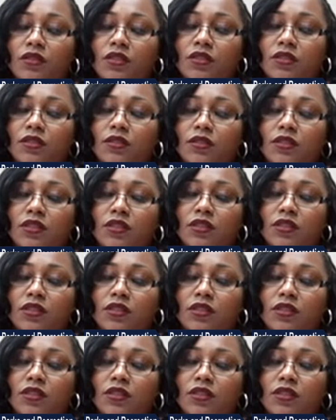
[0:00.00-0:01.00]

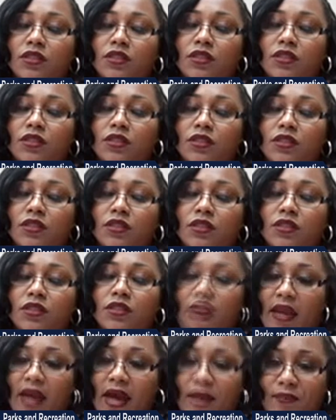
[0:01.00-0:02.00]
softball,
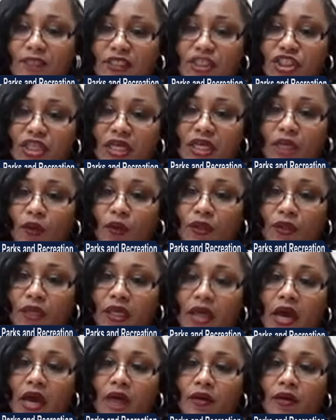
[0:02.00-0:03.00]
baseball competition
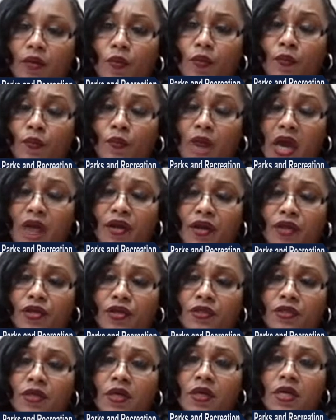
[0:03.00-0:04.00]
like we did when we
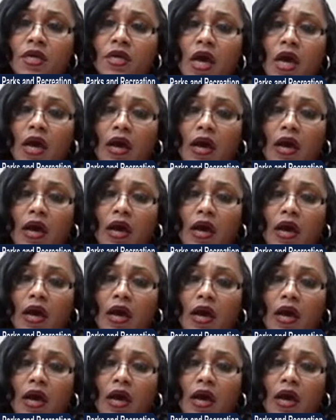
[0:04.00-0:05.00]
honored
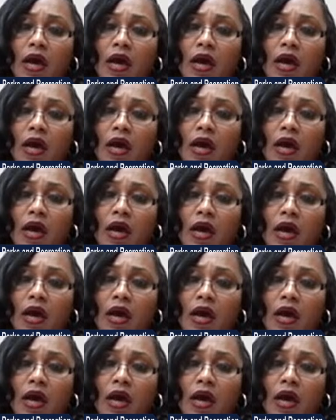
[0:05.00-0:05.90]
Genix.